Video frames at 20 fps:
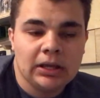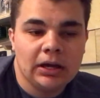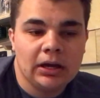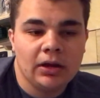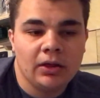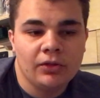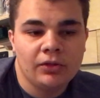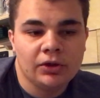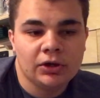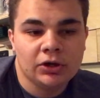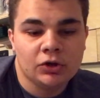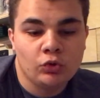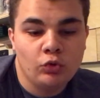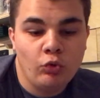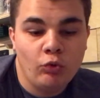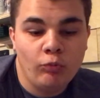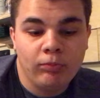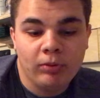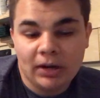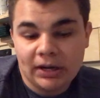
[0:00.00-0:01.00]
other
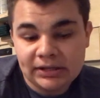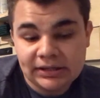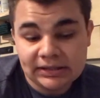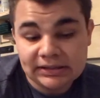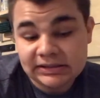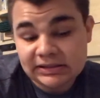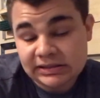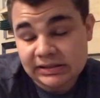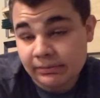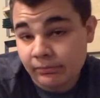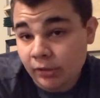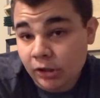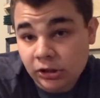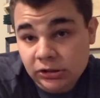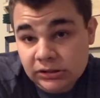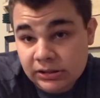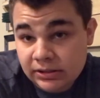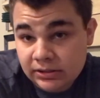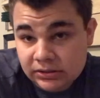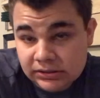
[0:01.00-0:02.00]
cool projects similar
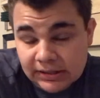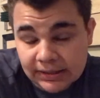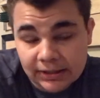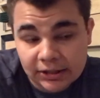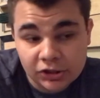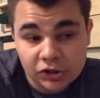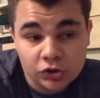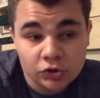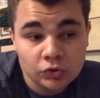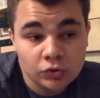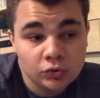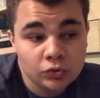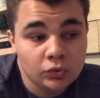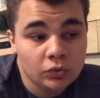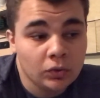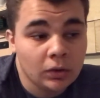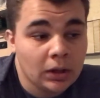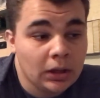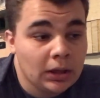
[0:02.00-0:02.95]
to this I could do,